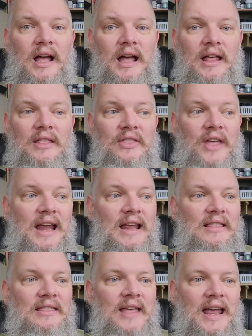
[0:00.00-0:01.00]
Uh, they,
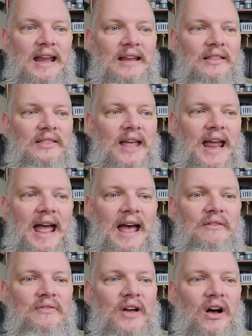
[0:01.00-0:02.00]
they, they
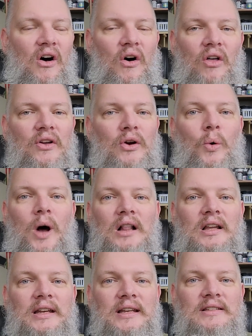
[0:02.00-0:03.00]
have all the
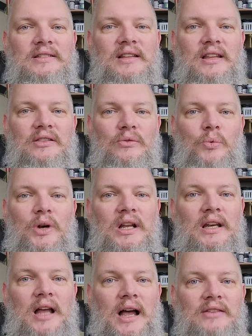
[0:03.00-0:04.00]
qualities that the really
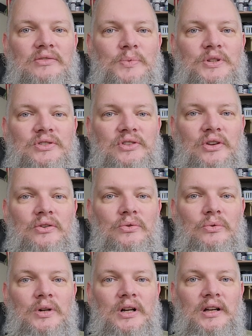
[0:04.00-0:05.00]
nice ones
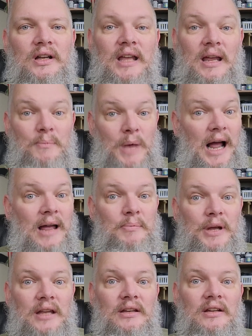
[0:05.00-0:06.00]
do, in my
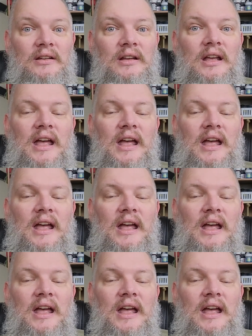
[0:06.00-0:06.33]
opinion,